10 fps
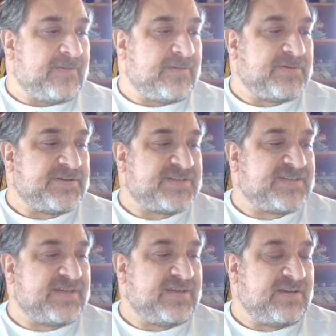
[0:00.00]
Let me just
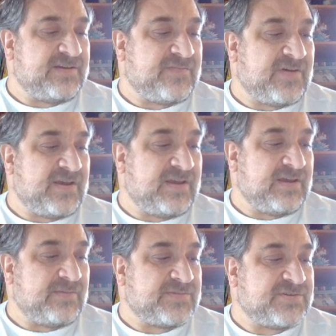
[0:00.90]
see if I
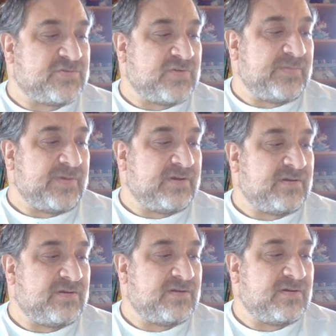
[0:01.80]
am
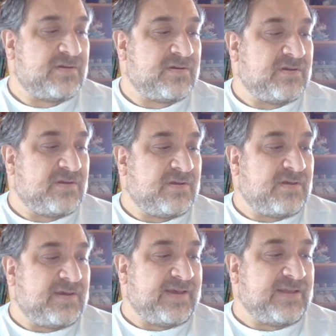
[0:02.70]
streaming.
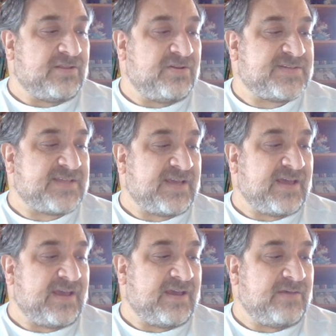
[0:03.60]
It looks like
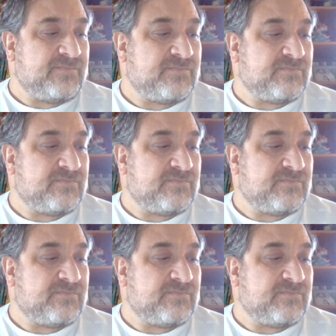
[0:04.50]
I am.